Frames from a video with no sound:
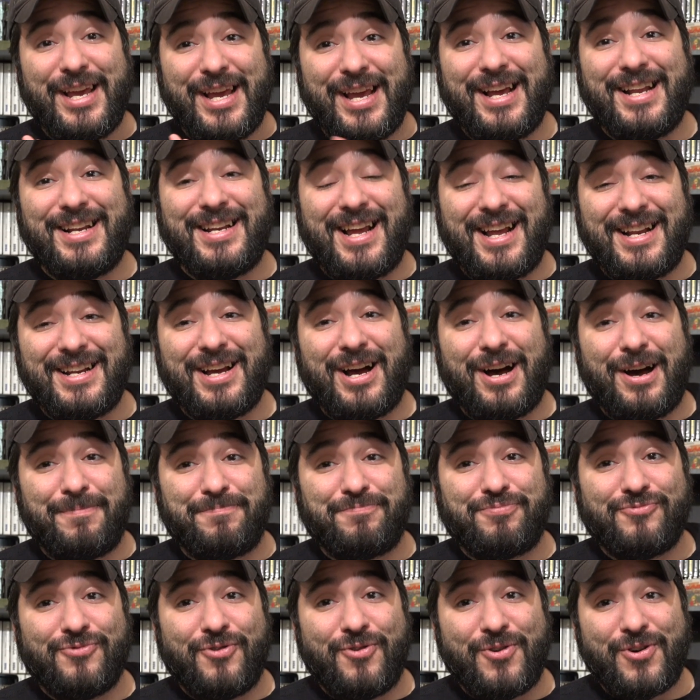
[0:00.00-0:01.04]
in an
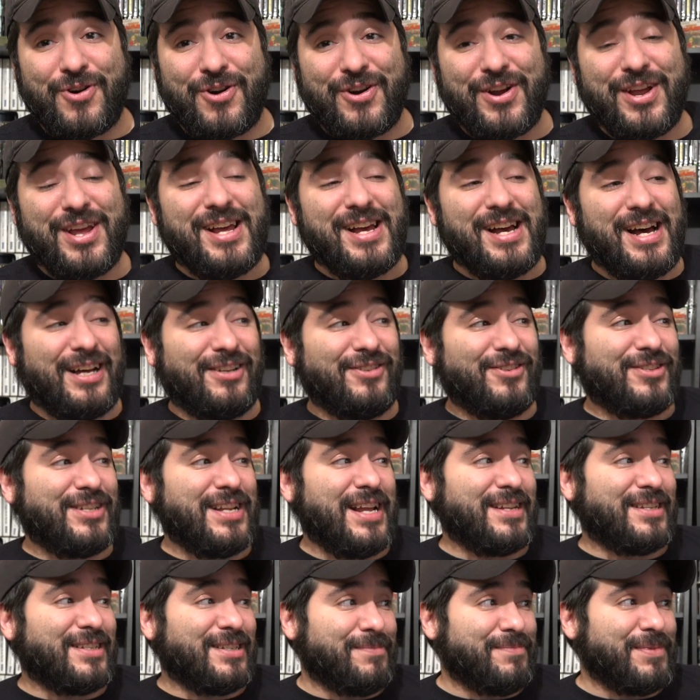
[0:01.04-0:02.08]
uproar. I looked
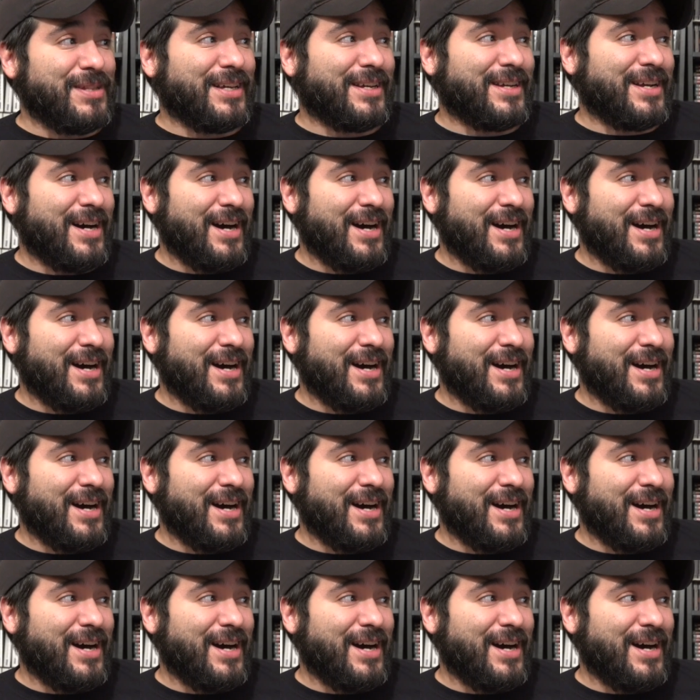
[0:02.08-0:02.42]
at some of the